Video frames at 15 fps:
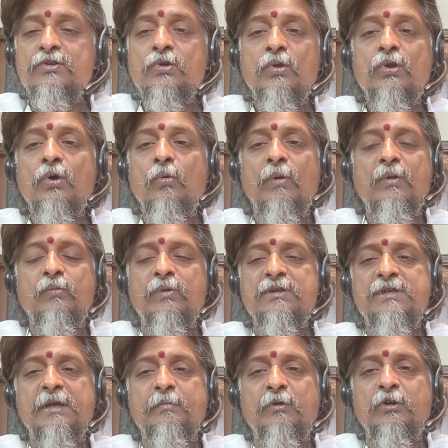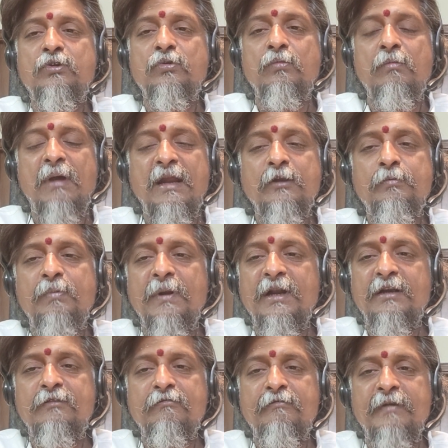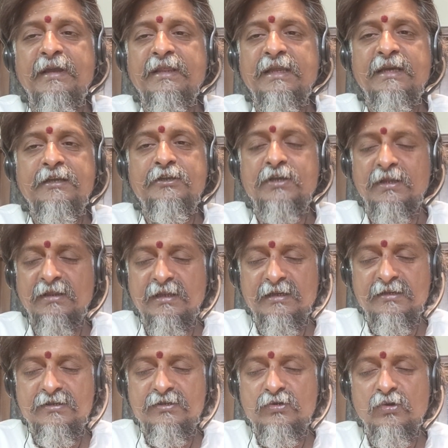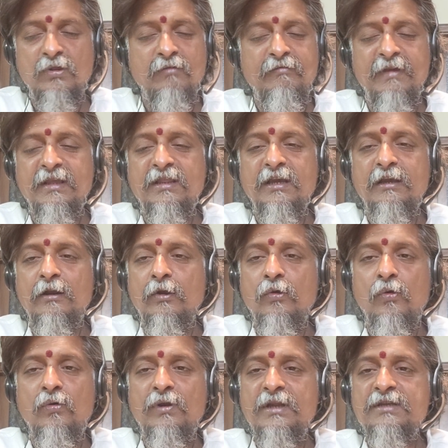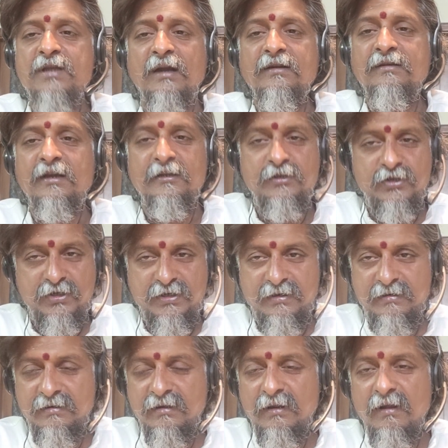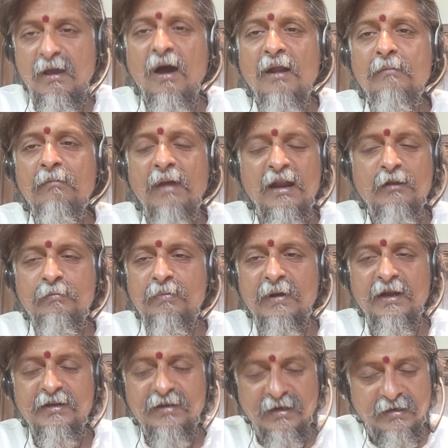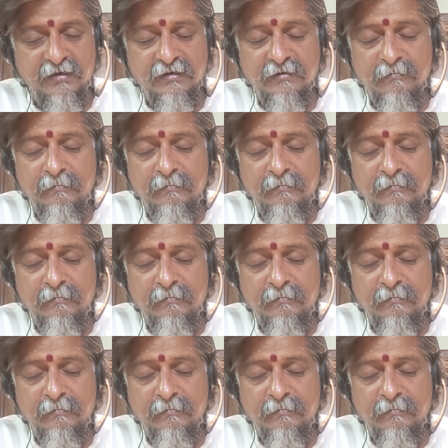So no one was able to manipulate Vedic Chandas. So the Vedic lore is untouched, unmanipulated.